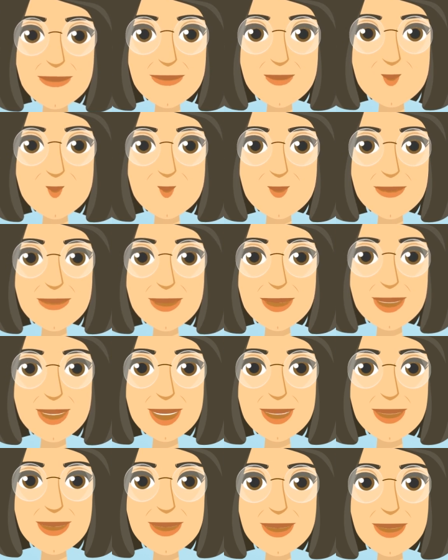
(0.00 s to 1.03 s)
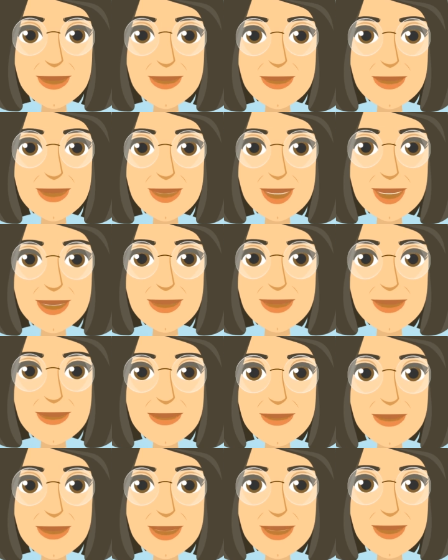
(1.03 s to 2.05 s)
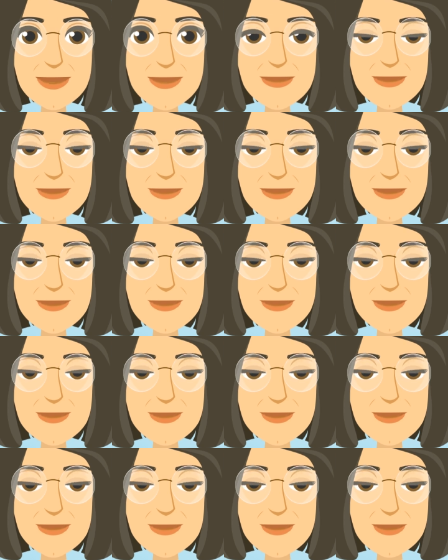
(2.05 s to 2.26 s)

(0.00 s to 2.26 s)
Food for Canadians, SFC,